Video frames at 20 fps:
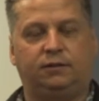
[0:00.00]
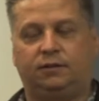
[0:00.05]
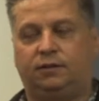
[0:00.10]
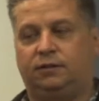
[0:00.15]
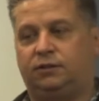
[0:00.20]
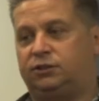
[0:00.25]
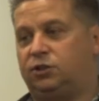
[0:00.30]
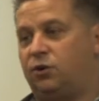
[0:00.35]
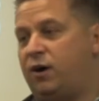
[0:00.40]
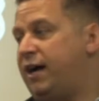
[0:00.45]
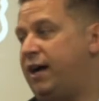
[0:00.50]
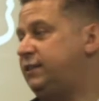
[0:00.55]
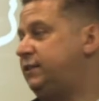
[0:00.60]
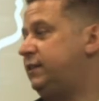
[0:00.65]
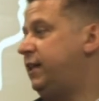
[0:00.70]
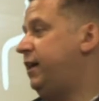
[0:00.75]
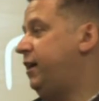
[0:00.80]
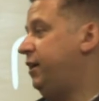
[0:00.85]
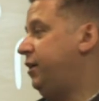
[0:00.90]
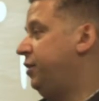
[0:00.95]
So I
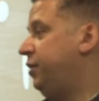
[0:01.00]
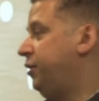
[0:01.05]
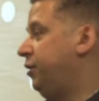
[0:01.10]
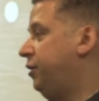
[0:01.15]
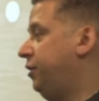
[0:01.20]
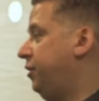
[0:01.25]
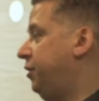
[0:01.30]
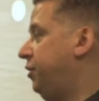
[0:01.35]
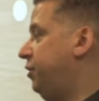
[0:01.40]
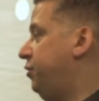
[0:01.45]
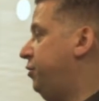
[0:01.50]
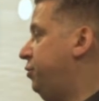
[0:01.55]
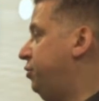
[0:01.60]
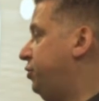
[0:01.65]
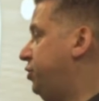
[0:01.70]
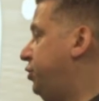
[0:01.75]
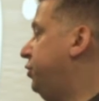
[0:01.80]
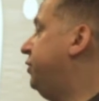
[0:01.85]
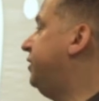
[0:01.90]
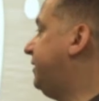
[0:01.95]
say, you
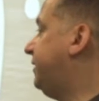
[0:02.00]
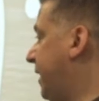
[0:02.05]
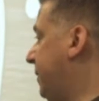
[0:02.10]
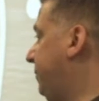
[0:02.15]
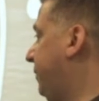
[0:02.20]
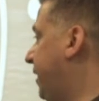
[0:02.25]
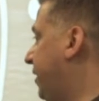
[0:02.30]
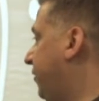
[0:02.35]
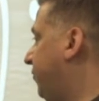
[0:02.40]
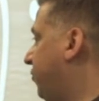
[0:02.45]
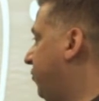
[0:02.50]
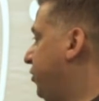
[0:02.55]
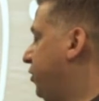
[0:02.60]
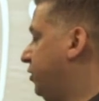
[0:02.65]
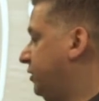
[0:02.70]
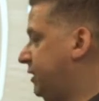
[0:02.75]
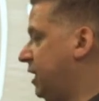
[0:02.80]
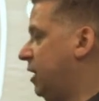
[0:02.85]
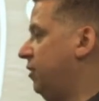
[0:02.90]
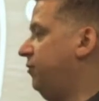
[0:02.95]
should do the same thing for
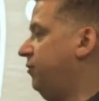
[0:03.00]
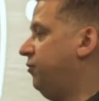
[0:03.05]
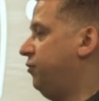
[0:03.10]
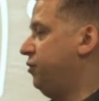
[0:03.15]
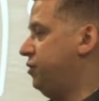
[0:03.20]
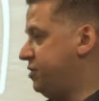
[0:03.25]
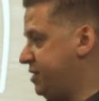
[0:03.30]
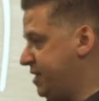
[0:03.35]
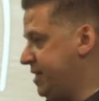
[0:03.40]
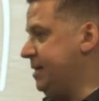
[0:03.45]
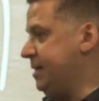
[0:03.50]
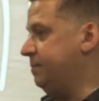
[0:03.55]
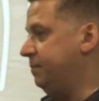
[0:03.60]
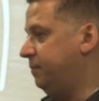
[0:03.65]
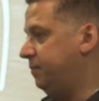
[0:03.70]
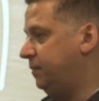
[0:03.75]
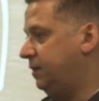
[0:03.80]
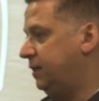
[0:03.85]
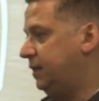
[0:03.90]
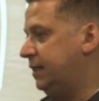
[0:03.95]
yourself and for your team.
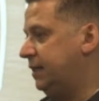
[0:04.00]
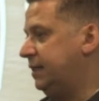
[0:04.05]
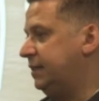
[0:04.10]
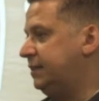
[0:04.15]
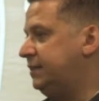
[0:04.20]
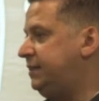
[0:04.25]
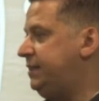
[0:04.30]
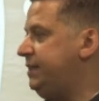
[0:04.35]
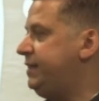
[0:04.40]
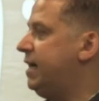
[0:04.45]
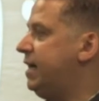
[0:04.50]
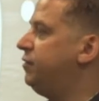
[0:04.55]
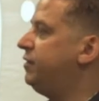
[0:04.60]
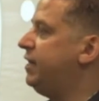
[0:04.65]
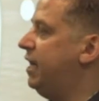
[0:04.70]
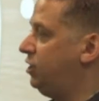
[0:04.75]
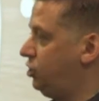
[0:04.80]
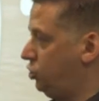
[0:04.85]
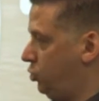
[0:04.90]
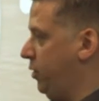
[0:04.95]
Seek out
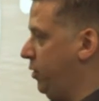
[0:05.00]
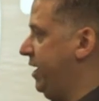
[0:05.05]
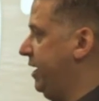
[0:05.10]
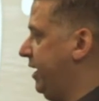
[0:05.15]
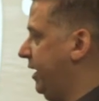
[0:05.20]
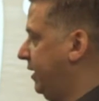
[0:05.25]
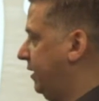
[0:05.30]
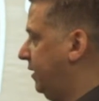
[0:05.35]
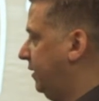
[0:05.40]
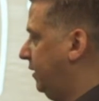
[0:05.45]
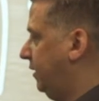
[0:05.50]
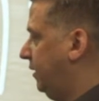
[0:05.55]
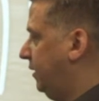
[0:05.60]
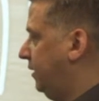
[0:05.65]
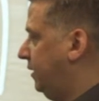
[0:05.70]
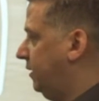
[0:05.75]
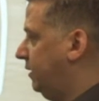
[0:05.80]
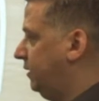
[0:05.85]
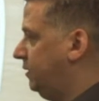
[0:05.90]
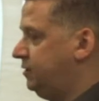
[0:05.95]
that training.
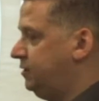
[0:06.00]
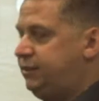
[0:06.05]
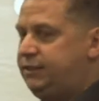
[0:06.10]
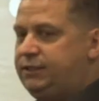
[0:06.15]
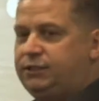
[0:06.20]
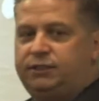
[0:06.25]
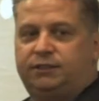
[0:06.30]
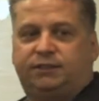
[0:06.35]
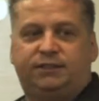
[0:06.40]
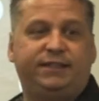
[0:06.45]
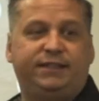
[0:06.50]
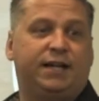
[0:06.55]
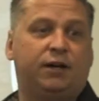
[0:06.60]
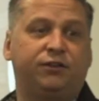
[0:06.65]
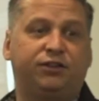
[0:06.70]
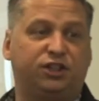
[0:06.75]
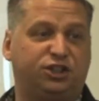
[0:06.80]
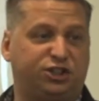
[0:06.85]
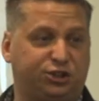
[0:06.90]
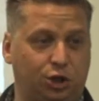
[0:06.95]
Seek out
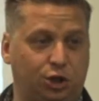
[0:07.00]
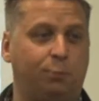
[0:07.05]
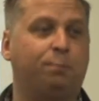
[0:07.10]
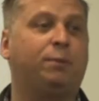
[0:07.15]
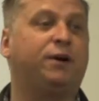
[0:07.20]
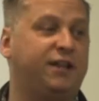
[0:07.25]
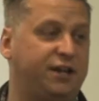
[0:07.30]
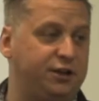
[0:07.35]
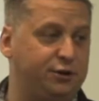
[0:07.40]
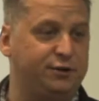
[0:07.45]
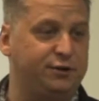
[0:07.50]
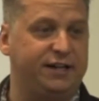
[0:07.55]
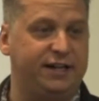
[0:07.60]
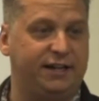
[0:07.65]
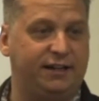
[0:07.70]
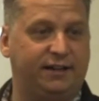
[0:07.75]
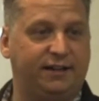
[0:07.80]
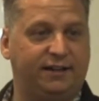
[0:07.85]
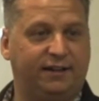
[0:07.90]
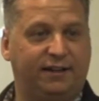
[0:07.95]
the Sherpa that you
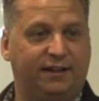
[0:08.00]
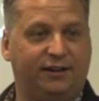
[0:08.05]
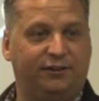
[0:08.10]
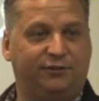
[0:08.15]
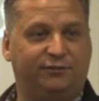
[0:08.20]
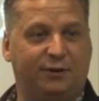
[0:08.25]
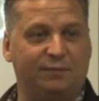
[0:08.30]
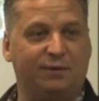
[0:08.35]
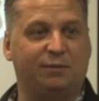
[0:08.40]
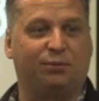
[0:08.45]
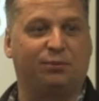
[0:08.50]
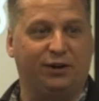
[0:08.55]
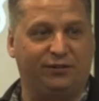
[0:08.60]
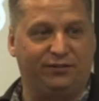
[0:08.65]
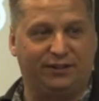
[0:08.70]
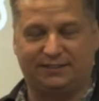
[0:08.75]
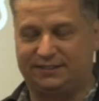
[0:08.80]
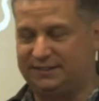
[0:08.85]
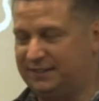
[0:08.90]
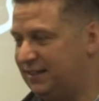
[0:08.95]
need from the
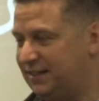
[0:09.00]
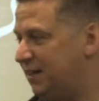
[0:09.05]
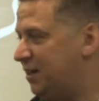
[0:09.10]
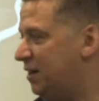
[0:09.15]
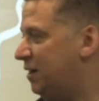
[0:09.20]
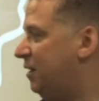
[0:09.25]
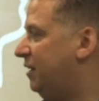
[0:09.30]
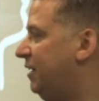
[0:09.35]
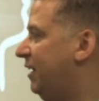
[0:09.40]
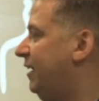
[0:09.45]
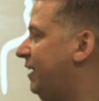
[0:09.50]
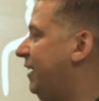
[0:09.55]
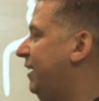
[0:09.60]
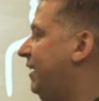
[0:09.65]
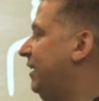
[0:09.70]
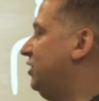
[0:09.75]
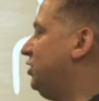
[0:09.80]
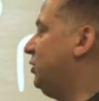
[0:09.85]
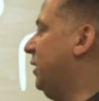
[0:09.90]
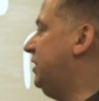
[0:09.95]
previous
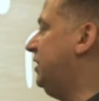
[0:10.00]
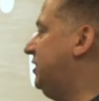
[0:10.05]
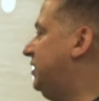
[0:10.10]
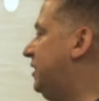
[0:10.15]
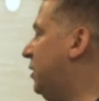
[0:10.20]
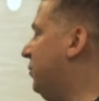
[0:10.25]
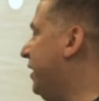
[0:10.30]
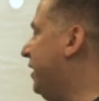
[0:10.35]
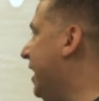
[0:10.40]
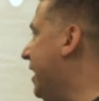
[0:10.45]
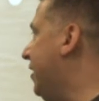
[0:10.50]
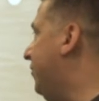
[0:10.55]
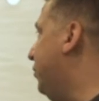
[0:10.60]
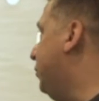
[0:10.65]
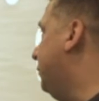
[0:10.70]
illustrations that we gave you.